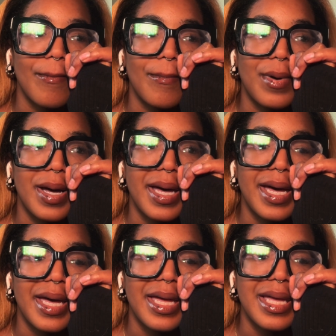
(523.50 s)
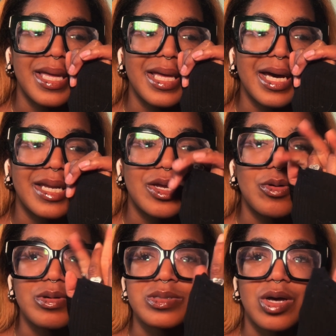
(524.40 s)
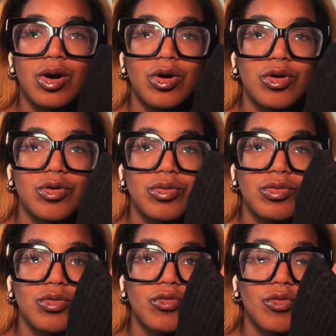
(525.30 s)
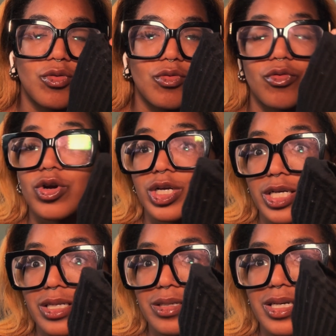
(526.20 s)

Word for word: But I know it's all for good.